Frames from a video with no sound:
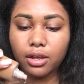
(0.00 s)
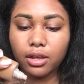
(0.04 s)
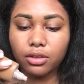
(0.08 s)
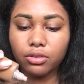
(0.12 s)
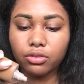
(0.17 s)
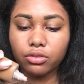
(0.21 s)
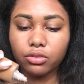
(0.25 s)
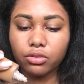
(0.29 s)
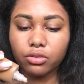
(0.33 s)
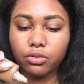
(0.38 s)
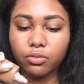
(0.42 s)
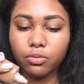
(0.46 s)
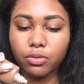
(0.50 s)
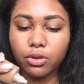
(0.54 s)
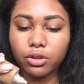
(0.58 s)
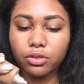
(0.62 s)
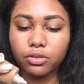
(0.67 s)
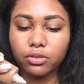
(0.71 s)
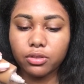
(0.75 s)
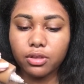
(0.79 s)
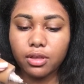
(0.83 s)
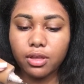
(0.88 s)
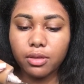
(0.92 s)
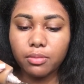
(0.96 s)
and
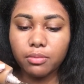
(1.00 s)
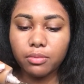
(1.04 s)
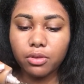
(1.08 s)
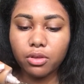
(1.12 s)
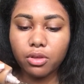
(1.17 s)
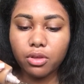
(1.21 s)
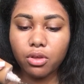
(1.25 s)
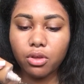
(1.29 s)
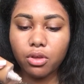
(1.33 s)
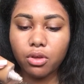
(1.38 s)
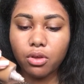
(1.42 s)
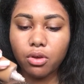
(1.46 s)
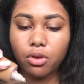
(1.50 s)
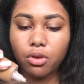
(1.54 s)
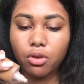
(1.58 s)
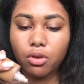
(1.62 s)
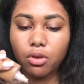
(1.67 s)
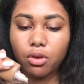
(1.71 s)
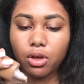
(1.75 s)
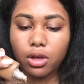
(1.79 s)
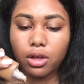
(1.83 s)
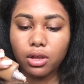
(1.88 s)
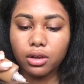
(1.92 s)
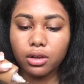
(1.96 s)
squirt some
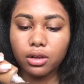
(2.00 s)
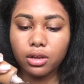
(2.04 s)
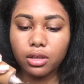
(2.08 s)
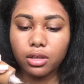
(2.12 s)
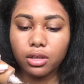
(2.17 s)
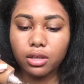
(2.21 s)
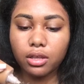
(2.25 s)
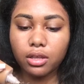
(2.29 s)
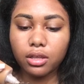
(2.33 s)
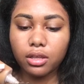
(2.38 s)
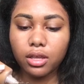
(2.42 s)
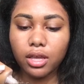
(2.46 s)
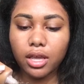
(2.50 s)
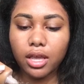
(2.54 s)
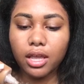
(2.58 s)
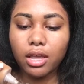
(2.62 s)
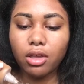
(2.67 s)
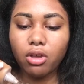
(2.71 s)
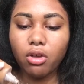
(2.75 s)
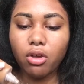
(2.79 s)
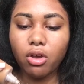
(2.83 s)
on it.